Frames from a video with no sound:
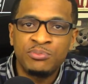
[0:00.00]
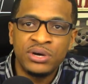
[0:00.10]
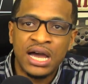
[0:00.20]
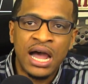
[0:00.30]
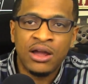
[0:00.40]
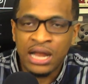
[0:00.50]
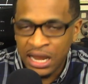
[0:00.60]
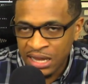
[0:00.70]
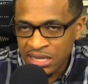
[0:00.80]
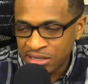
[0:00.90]
But I, I
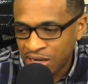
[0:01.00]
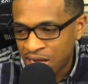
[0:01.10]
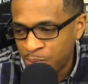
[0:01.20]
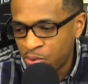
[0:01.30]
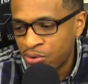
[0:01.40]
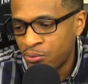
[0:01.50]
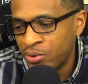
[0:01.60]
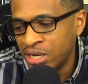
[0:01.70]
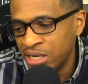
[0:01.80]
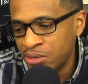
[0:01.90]
liked it a lot more
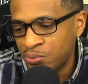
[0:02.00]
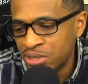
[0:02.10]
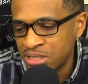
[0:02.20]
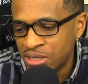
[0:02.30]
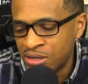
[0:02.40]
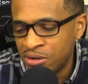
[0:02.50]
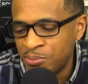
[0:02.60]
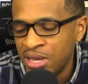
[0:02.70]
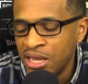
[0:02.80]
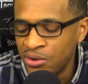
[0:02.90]
when it was
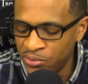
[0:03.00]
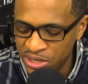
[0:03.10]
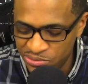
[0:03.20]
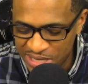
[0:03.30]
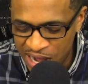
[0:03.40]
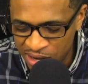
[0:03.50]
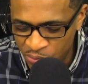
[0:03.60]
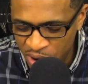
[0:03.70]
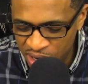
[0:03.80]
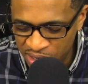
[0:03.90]
um, when it was
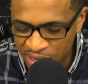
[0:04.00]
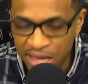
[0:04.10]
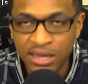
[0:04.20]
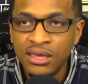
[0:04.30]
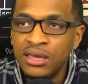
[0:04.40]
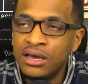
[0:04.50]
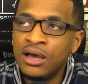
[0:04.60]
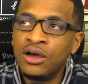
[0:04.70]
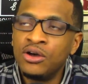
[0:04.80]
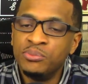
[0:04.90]
Adewale,
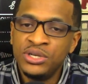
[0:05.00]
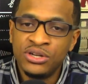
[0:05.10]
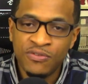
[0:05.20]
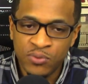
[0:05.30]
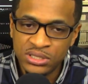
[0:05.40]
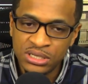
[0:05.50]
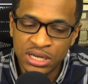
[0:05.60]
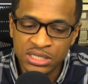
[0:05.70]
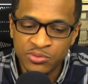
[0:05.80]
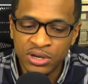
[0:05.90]
um, you know, voicing
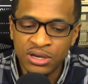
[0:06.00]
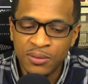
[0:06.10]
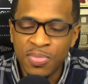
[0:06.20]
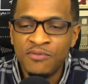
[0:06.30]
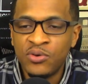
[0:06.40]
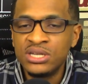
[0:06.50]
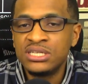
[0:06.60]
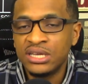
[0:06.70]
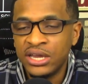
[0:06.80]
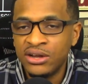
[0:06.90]
his uh,
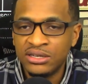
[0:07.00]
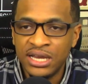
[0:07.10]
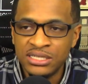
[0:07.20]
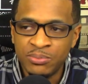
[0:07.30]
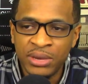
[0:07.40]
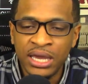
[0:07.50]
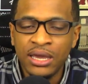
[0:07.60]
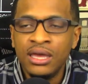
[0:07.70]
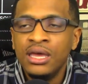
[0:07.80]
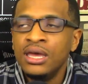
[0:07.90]
voicing the character as a
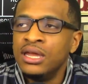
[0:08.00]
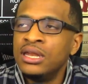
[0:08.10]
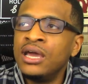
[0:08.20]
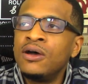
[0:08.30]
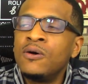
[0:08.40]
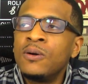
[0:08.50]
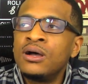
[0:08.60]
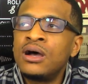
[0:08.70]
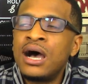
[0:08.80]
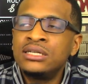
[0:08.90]
man. Now
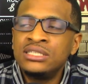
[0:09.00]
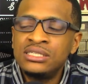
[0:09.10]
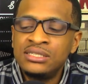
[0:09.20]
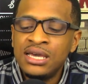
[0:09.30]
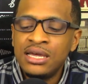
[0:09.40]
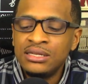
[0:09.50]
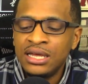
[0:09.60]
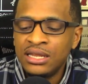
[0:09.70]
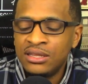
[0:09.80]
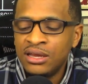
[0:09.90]
uh, I just said
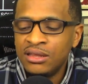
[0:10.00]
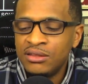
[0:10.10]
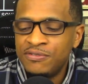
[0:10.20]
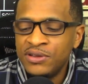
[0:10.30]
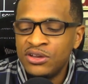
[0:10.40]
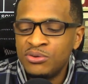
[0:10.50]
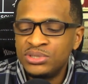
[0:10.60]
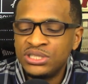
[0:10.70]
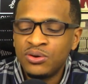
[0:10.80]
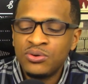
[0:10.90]
that the the film
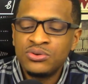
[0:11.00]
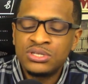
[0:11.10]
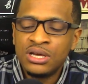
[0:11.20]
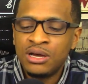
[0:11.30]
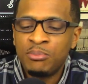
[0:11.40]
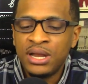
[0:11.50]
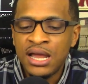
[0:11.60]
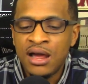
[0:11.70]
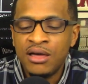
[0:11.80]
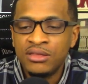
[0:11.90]
shows uh,
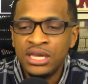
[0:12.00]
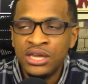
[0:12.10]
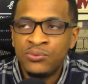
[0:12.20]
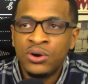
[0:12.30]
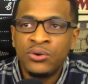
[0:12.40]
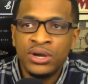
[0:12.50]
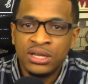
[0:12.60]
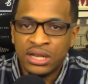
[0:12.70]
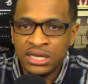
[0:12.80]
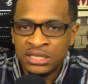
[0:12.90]
Bilal the hero
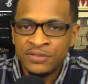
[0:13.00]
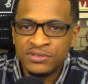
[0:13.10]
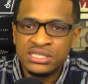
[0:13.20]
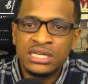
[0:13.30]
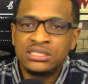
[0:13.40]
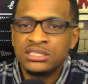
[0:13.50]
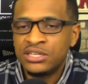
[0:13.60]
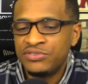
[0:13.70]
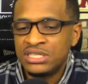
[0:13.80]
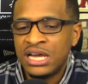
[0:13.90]
in like different sections
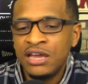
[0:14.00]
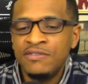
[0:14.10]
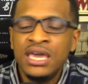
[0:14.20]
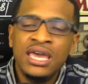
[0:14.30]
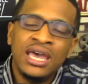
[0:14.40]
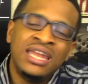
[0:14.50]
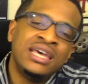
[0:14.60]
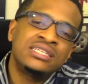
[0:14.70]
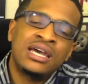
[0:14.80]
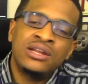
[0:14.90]
of his life, and
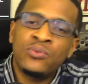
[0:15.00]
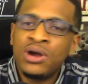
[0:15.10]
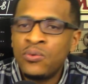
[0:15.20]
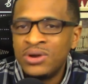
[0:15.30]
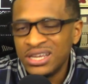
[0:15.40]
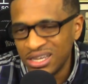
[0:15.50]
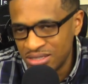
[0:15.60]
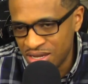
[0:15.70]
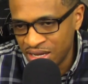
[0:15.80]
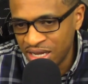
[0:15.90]
that's kind of where I want to get into
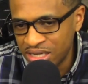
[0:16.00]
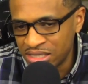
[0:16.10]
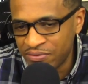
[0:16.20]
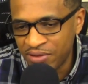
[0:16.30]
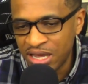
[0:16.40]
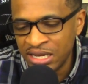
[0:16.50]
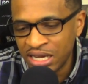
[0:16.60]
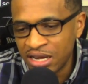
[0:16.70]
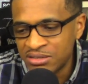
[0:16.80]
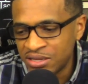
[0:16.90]
to the negatives of
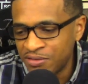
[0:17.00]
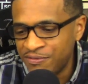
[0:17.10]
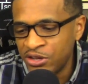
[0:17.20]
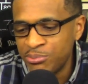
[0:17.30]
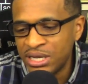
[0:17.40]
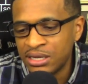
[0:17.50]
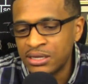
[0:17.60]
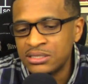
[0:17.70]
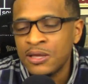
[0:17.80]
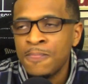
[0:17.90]
negatives of the film
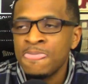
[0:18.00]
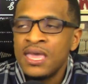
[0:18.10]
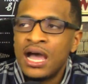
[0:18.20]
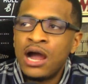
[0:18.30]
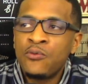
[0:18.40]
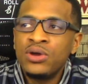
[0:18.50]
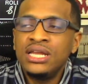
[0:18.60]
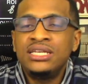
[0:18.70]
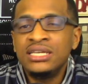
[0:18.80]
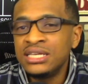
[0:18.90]
because I really
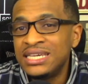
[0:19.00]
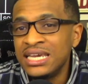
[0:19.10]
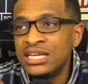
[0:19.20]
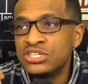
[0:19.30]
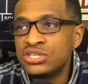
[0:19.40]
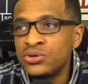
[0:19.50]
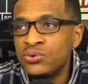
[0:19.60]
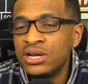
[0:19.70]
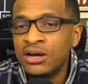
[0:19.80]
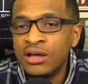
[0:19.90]
didn't get into
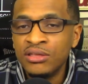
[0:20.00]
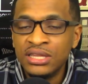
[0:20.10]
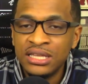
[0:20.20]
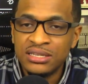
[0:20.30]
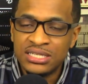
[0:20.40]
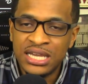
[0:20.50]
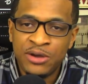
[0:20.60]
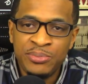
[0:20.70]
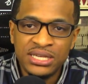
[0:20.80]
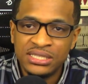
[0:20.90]
it other than the
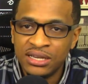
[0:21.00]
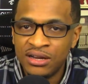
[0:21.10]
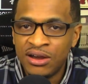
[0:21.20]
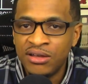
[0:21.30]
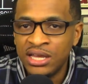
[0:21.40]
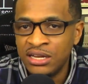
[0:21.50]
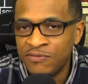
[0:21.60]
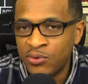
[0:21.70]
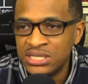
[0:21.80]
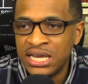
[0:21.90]
sound mixing and all that and the
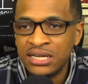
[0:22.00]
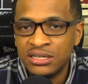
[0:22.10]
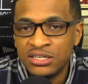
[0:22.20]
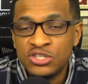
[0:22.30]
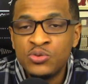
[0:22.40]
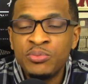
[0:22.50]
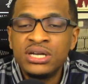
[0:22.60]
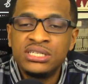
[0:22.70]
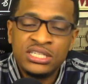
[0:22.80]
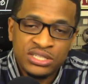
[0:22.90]
voice acting and too
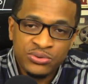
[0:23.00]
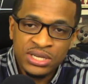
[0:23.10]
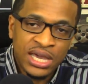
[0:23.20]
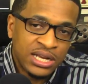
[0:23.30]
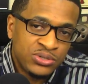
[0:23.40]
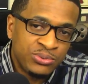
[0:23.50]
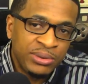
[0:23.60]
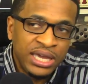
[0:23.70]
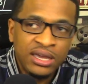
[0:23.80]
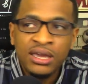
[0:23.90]
much. And so he got to a
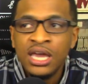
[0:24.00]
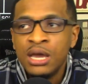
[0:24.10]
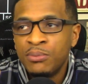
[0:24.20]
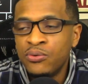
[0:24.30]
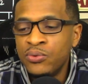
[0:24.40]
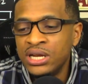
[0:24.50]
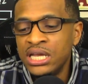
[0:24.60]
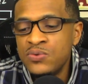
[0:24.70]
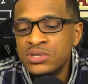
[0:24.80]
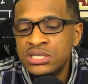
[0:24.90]
man. But when
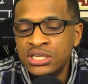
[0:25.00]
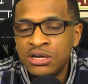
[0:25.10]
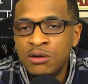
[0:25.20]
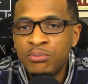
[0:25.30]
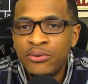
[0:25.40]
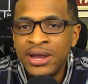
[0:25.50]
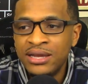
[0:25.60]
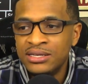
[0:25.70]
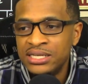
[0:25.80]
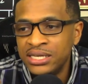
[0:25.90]
he was a young boy
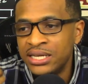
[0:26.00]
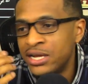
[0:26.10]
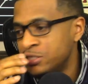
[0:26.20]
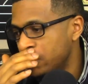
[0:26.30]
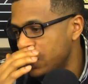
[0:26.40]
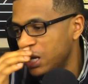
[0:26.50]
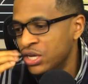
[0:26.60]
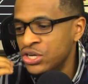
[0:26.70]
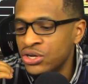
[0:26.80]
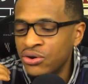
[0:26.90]
and a teenager,
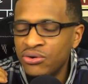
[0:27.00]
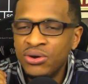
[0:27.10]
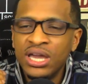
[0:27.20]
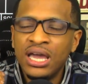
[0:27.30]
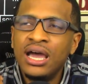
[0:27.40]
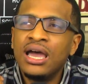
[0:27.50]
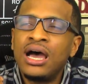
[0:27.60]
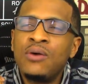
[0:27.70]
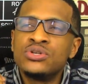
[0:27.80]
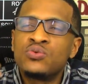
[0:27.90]
you know,
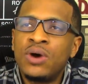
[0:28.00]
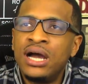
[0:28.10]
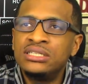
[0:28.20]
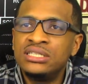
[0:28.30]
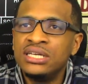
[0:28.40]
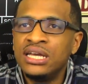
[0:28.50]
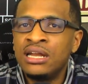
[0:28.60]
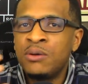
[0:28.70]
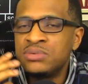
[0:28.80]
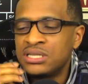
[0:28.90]
I was watching it and
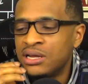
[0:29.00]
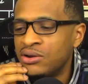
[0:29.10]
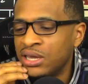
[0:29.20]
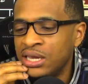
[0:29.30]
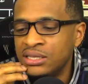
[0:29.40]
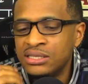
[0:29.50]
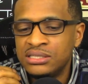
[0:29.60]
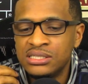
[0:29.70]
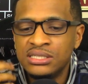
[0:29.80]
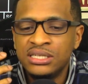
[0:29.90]
I'm just like, okay, this
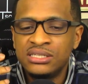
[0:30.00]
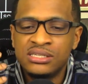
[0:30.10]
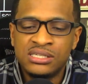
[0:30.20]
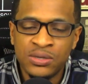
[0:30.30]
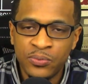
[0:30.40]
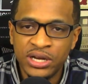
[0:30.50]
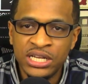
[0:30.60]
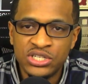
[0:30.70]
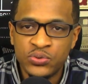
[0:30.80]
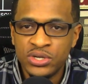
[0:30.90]
is this is somewhat
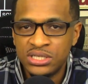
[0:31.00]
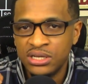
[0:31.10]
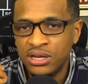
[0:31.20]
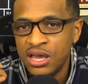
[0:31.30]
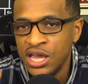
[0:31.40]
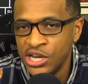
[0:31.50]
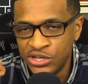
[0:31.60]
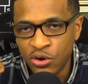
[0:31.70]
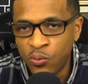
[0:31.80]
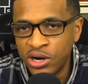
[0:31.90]
interesting. You
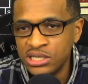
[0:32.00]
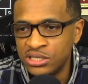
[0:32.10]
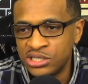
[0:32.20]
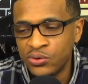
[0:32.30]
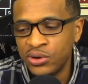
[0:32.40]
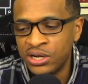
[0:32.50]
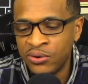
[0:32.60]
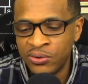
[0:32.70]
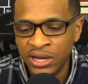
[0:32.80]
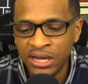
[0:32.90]
know, where's the story
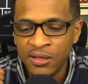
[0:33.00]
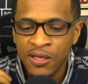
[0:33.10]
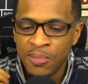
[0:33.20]
going?